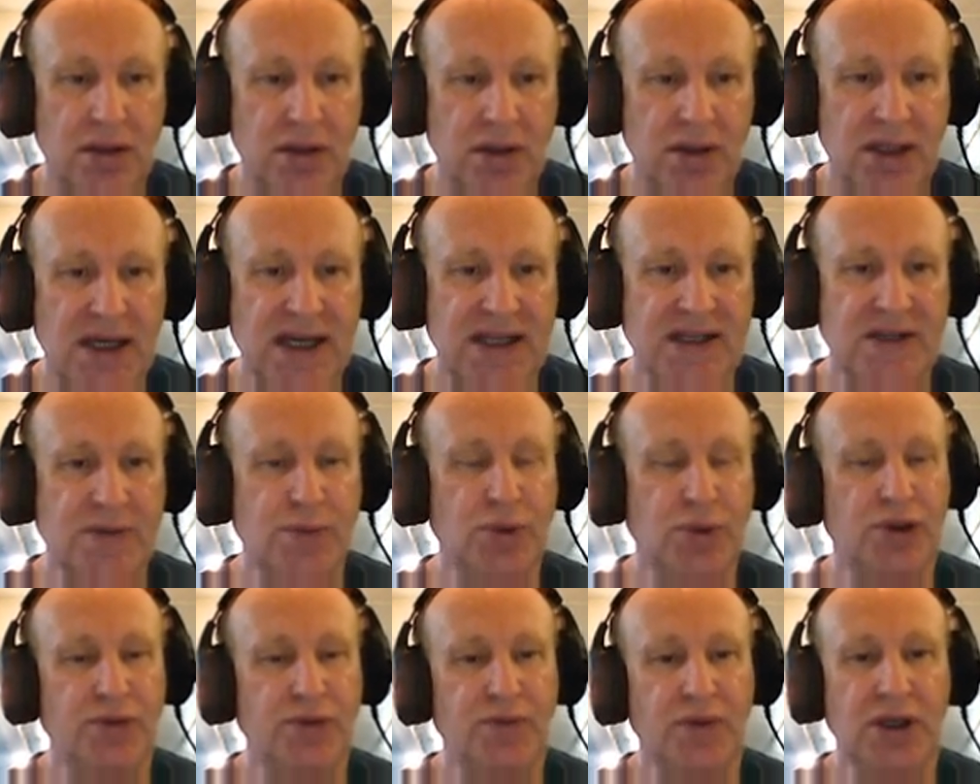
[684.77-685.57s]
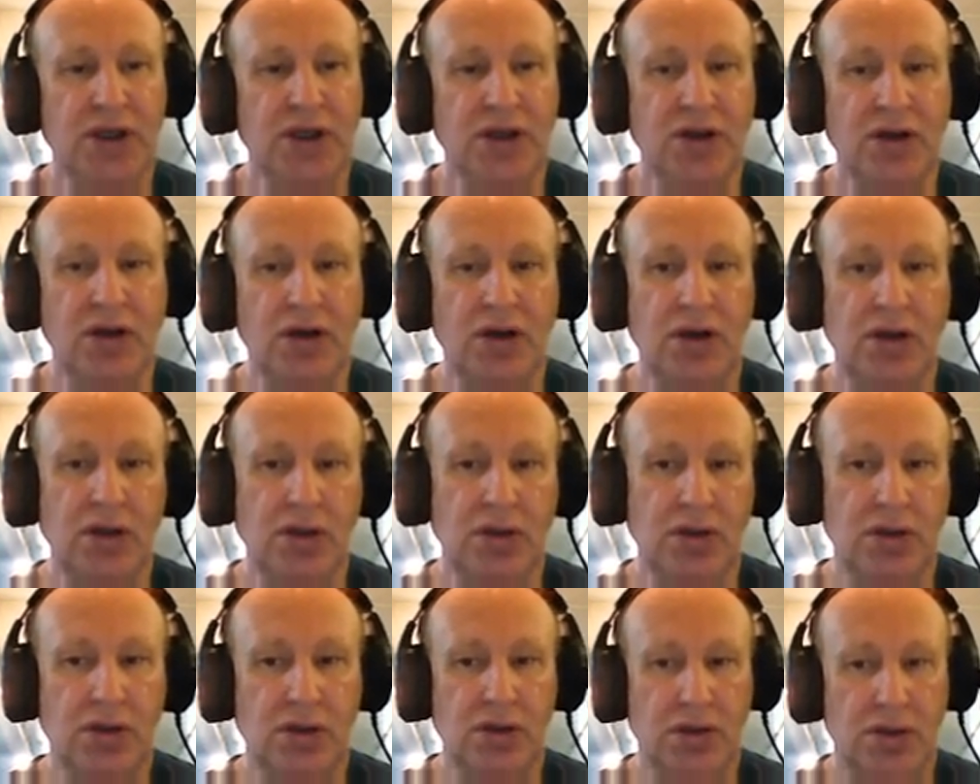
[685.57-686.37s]
that's what we call
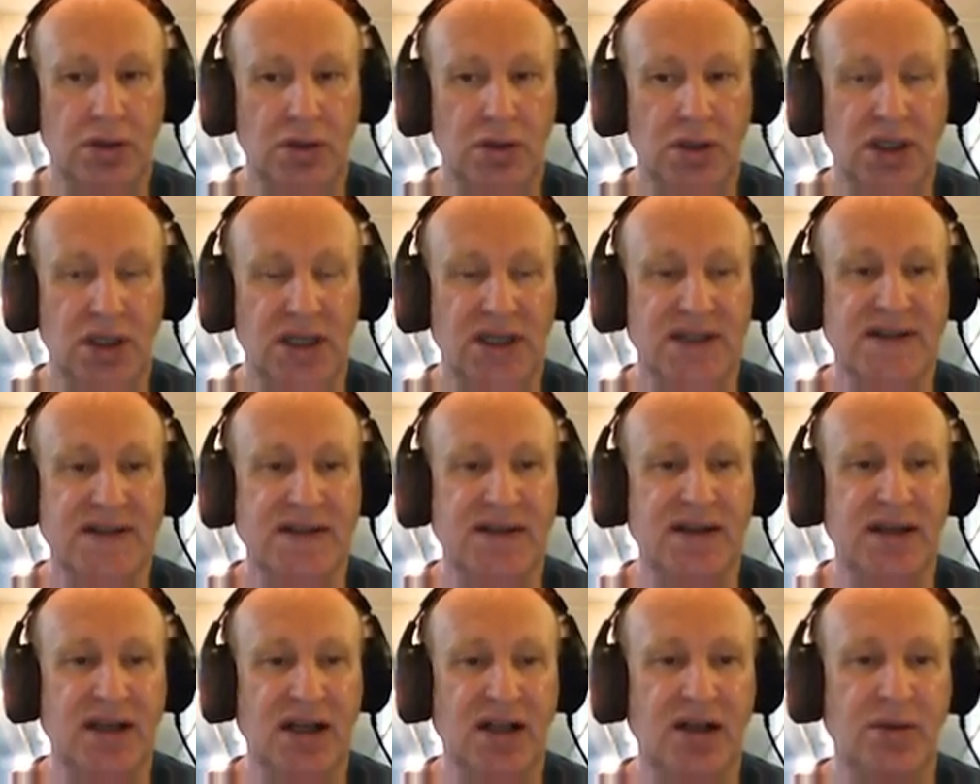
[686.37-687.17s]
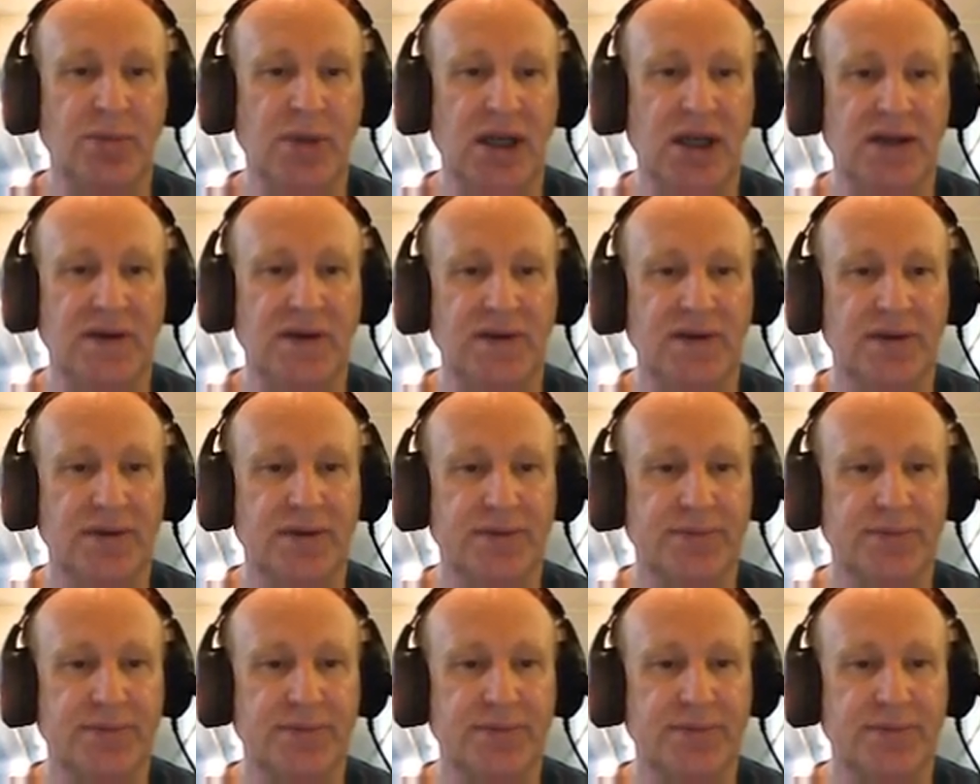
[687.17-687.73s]
a stalemate.